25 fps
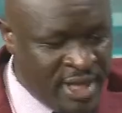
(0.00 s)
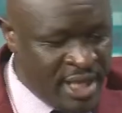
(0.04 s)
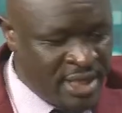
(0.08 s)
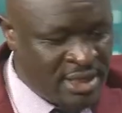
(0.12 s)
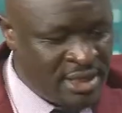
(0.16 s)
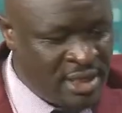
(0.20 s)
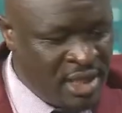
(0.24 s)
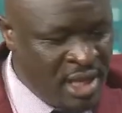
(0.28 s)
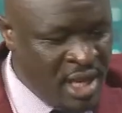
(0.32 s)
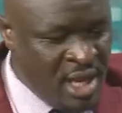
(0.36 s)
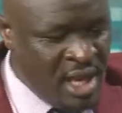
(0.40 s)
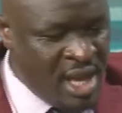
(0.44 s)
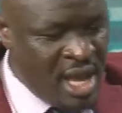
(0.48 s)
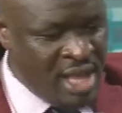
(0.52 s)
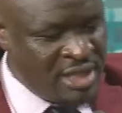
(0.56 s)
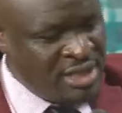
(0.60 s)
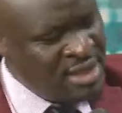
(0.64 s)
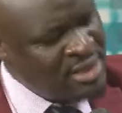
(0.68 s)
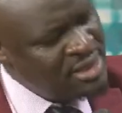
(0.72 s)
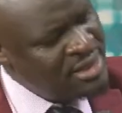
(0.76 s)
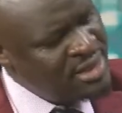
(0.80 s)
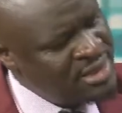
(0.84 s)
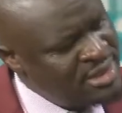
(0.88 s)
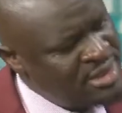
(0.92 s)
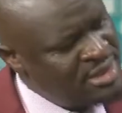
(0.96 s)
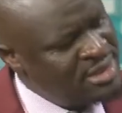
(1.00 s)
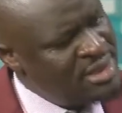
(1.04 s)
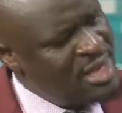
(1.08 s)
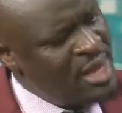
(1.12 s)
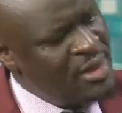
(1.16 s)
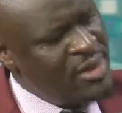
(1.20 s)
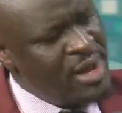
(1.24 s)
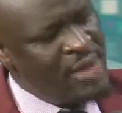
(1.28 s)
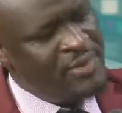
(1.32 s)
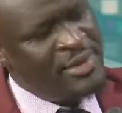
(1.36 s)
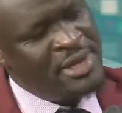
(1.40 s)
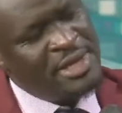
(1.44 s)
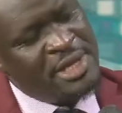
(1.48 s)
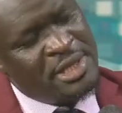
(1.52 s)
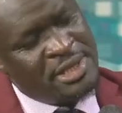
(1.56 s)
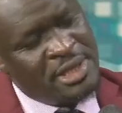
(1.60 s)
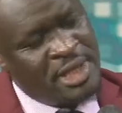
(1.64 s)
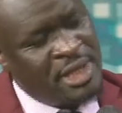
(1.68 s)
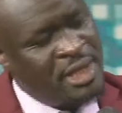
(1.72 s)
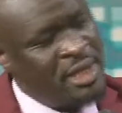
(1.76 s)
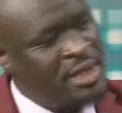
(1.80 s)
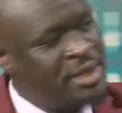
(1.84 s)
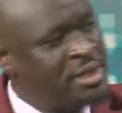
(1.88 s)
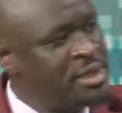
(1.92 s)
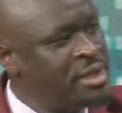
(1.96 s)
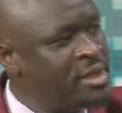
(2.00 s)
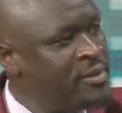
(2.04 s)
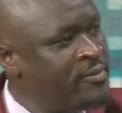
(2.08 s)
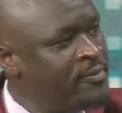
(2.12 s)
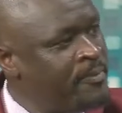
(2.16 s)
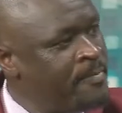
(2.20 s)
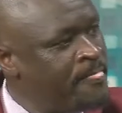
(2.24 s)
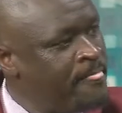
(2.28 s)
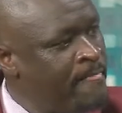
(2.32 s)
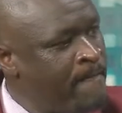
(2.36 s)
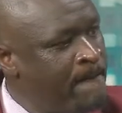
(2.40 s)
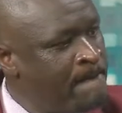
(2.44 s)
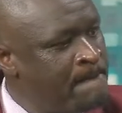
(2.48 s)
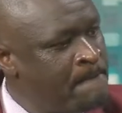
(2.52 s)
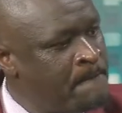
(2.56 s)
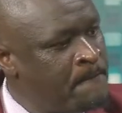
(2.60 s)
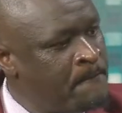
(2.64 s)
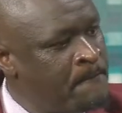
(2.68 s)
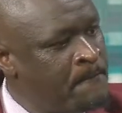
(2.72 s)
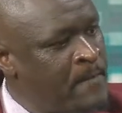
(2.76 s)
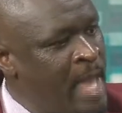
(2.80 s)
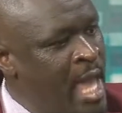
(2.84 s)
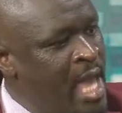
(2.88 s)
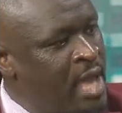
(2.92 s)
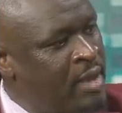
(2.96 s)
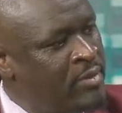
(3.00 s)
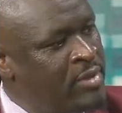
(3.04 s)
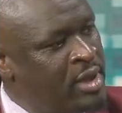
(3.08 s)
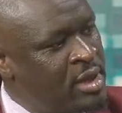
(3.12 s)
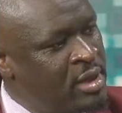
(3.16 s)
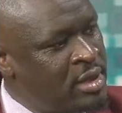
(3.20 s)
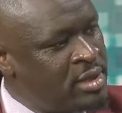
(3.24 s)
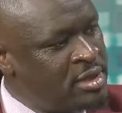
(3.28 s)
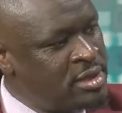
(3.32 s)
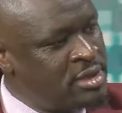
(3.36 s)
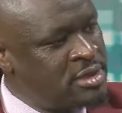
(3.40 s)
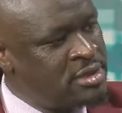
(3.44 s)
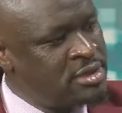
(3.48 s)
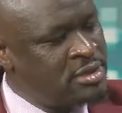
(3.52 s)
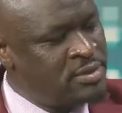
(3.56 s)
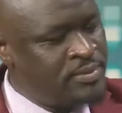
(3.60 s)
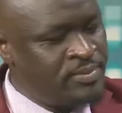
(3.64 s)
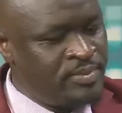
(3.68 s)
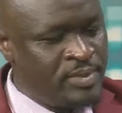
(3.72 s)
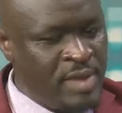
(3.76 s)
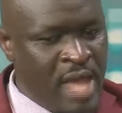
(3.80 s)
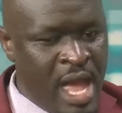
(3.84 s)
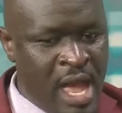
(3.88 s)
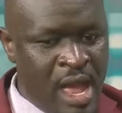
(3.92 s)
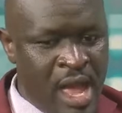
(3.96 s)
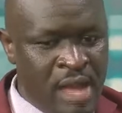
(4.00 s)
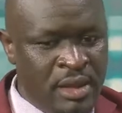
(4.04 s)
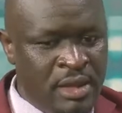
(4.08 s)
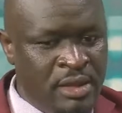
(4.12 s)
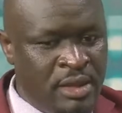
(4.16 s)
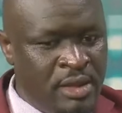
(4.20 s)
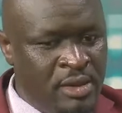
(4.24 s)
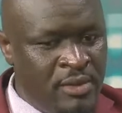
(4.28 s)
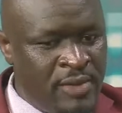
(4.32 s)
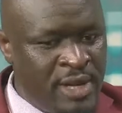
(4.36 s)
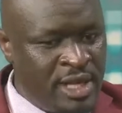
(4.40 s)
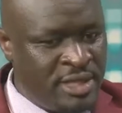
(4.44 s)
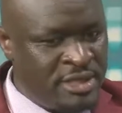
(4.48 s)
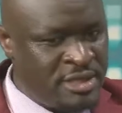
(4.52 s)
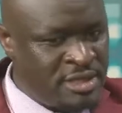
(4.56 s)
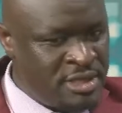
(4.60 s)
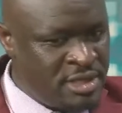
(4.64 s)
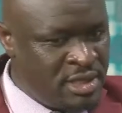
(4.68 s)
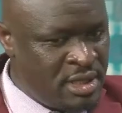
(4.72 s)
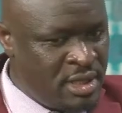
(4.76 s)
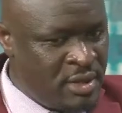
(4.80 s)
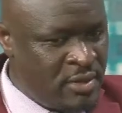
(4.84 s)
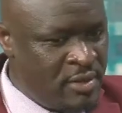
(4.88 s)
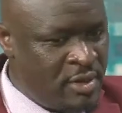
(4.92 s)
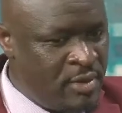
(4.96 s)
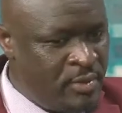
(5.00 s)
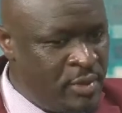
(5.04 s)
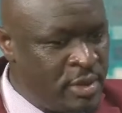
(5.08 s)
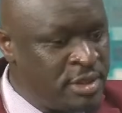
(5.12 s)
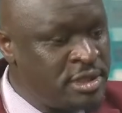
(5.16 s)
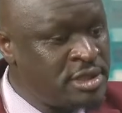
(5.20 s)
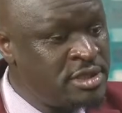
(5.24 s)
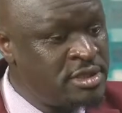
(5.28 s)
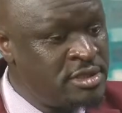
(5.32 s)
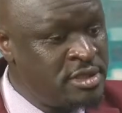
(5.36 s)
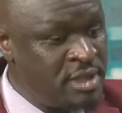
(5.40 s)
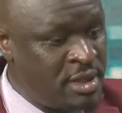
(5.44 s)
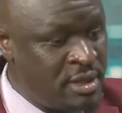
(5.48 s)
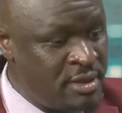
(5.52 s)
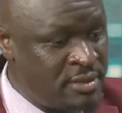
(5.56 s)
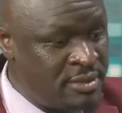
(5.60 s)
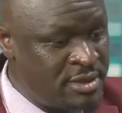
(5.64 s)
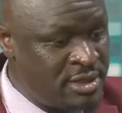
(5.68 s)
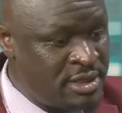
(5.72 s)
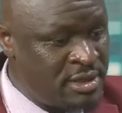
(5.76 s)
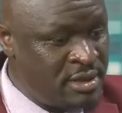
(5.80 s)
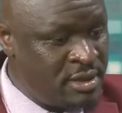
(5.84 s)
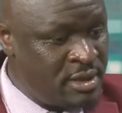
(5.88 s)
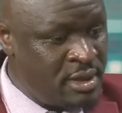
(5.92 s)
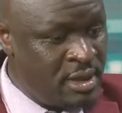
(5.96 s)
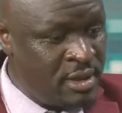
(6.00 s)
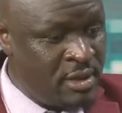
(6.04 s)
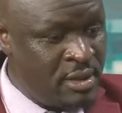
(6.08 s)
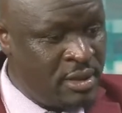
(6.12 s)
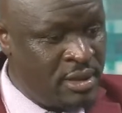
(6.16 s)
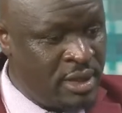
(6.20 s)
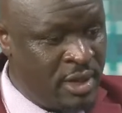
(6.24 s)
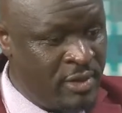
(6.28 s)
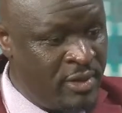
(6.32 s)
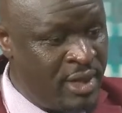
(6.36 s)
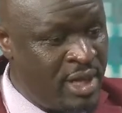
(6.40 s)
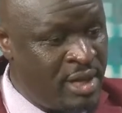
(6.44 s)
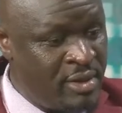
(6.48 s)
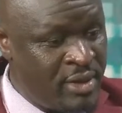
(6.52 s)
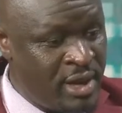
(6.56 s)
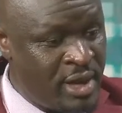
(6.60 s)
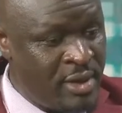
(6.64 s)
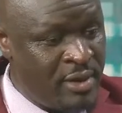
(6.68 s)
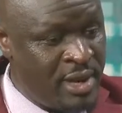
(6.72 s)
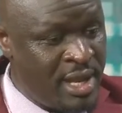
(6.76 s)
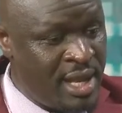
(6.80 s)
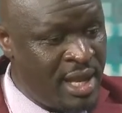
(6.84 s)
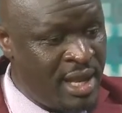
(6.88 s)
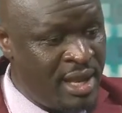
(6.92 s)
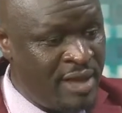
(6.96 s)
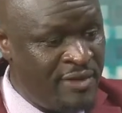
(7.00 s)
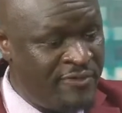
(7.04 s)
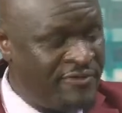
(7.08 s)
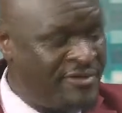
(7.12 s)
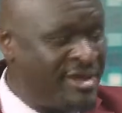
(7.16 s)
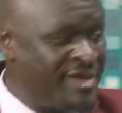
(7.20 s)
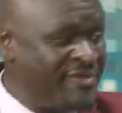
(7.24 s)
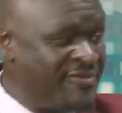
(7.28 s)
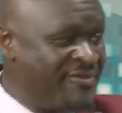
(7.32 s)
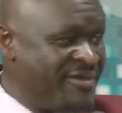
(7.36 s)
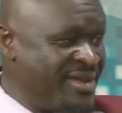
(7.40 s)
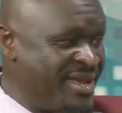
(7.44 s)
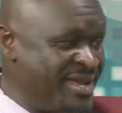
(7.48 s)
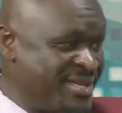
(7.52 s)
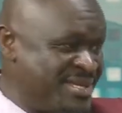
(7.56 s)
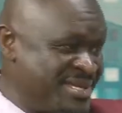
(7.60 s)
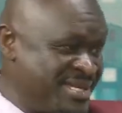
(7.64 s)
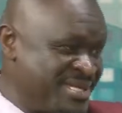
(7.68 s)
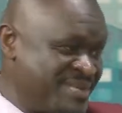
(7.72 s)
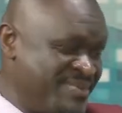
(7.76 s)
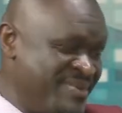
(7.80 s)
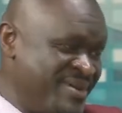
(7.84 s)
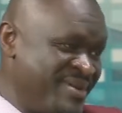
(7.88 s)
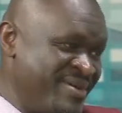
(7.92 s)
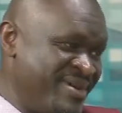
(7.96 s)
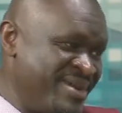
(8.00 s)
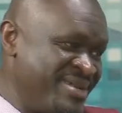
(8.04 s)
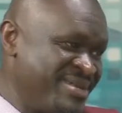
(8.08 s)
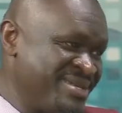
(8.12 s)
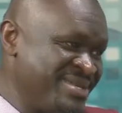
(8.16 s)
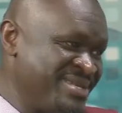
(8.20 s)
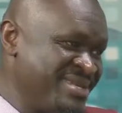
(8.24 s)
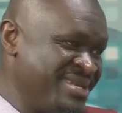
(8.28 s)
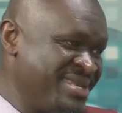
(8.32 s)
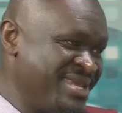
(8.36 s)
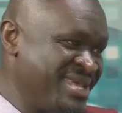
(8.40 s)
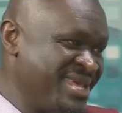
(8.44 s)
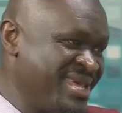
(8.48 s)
that. I think this is now a major challenge. Because I normally see most jobs, they will require 5 years experience,